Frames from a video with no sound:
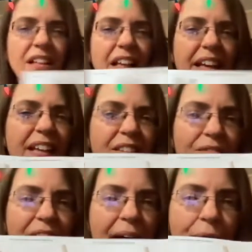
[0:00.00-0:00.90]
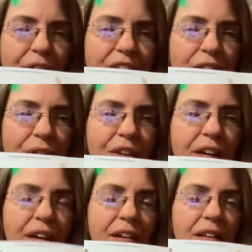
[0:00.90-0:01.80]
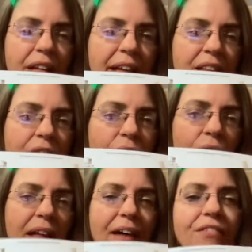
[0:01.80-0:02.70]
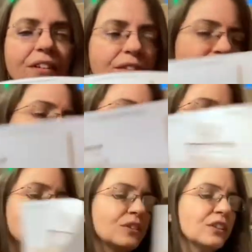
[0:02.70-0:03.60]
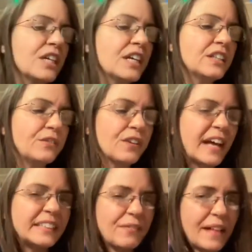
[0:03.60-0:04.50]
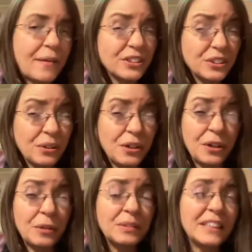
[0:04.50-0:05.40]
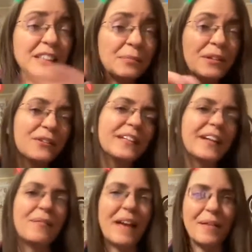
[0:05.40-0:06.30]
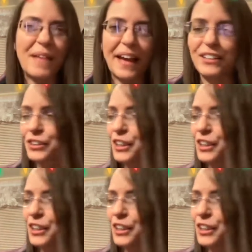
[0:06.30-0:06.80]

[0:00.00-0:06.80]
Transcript: that gets flowers or the little lavender flowers or different kinds of flowers or herbs and sprinkle in there and make them extra